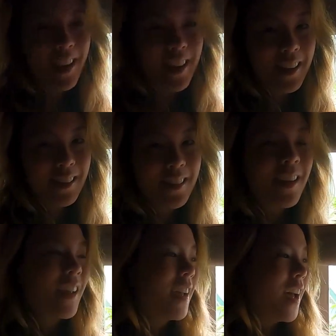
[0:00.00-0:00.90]
and
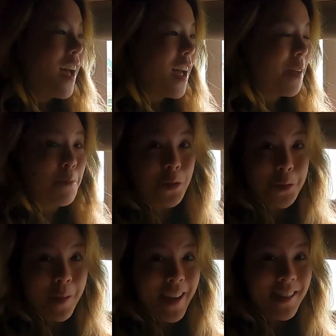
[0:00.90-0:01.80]

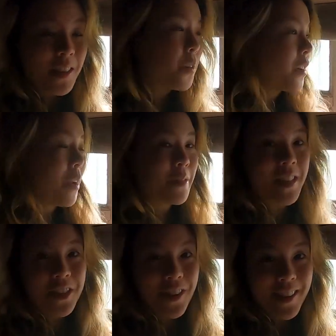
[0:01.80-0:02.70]
motorbikes, or I would
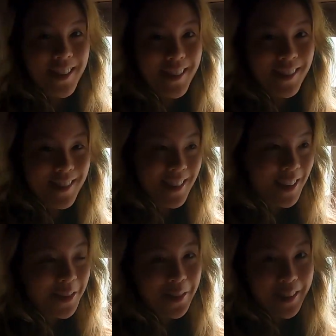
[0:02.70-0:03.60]
say tricycles,
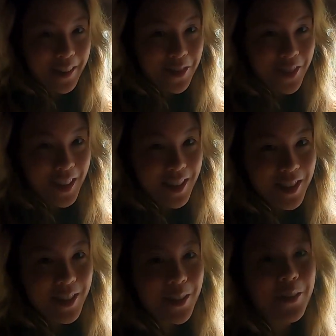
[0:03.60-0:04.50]
going around the
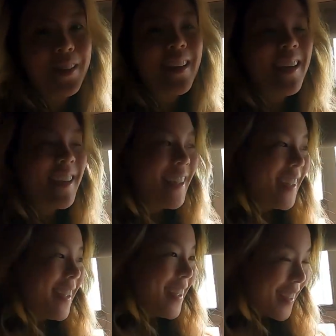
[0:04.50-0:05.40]
village. So
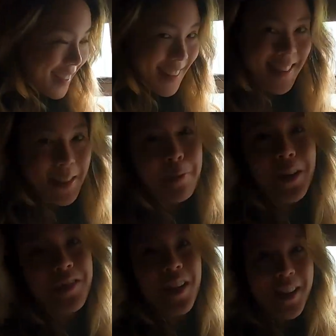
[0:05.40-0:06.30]
it is
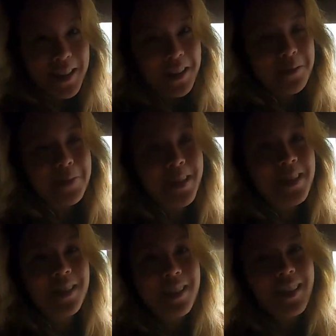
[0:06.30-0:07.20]
part of the hustle and
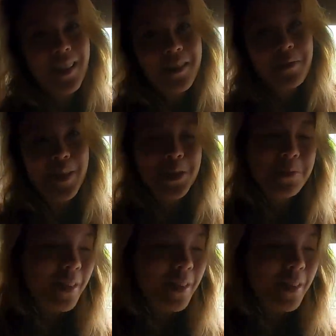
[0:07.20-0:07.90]
bustle here in Metro